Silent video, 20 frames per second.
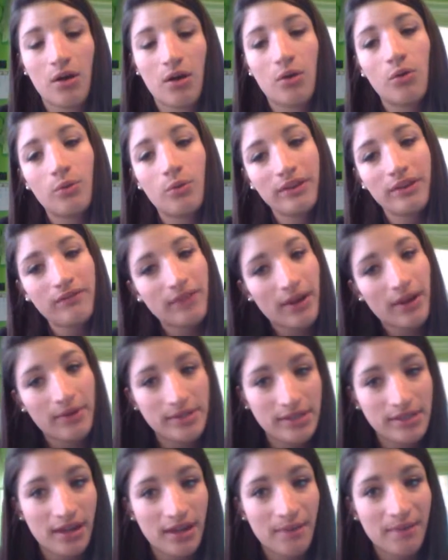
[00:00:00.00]
whole wheat flour
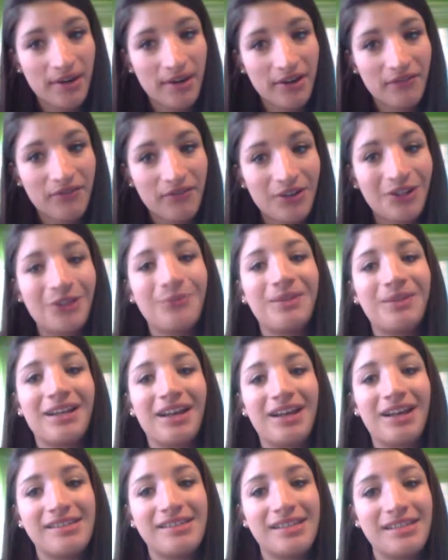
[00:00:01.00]
is a lot better for you,
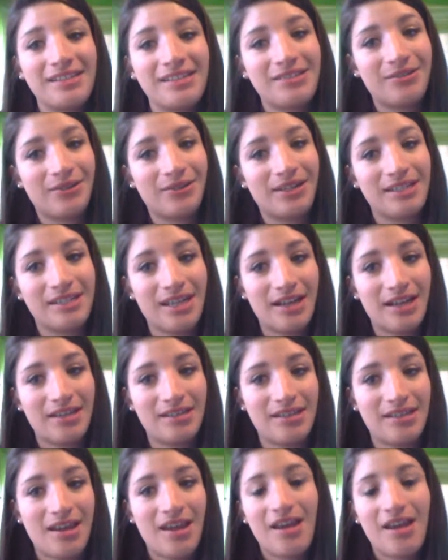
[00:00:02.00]
because it still
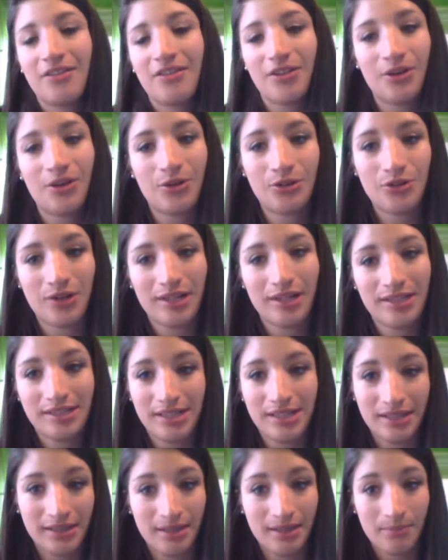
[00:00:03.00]
contains the nutrients
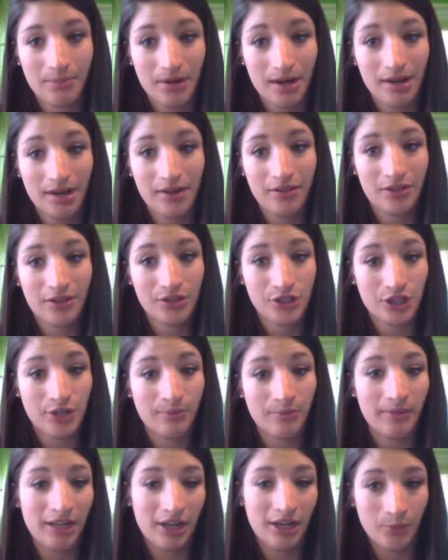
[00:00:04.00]
that bran and the
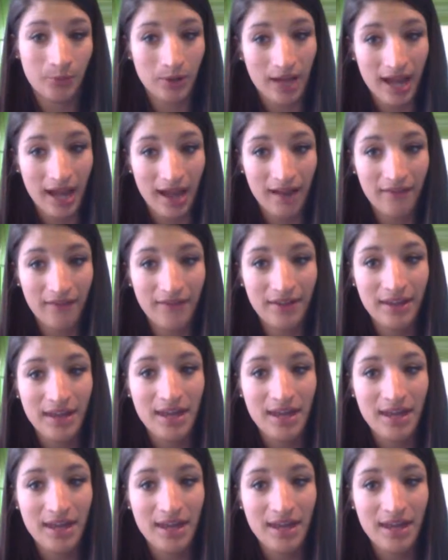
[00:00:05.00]
germ layer will have.